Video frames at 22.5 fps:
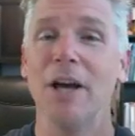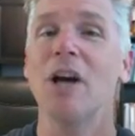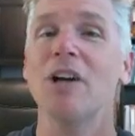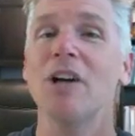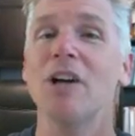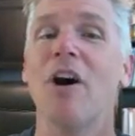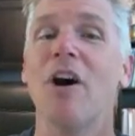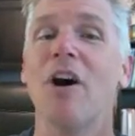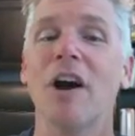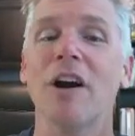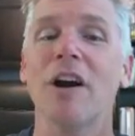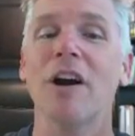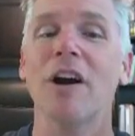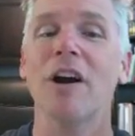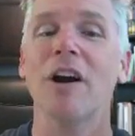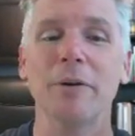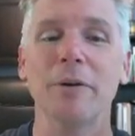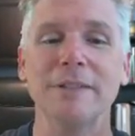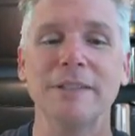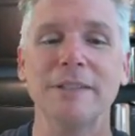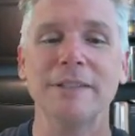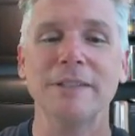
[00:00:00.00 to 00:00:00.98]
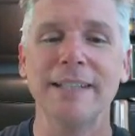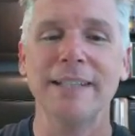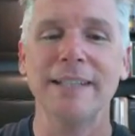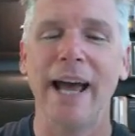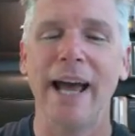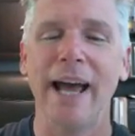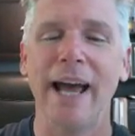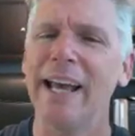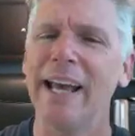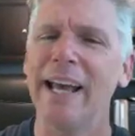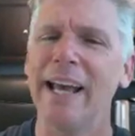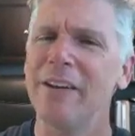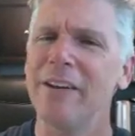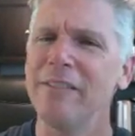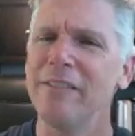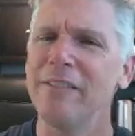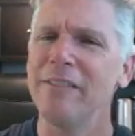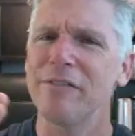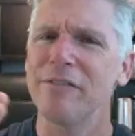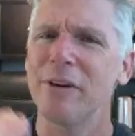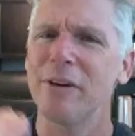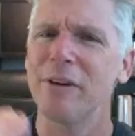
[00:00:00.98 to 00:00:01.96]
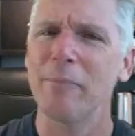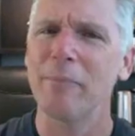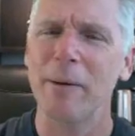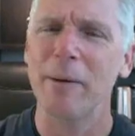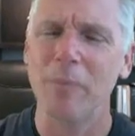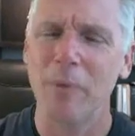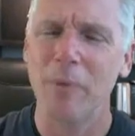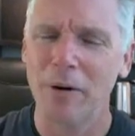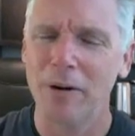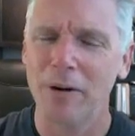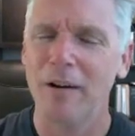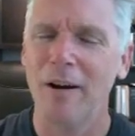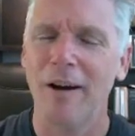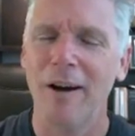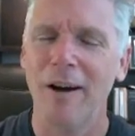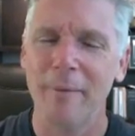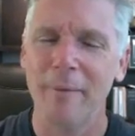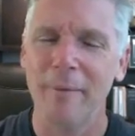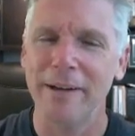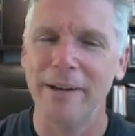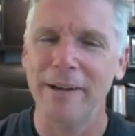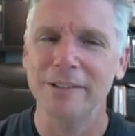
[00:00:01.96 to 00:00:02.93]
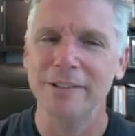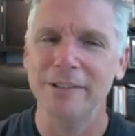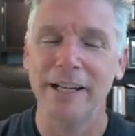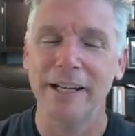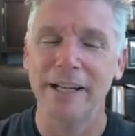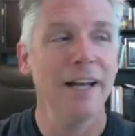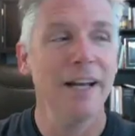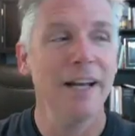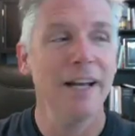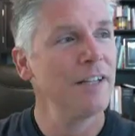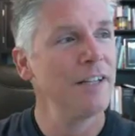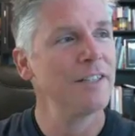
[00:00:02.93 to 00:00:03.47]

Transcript: Card for today. Can you even feel my more calm energy?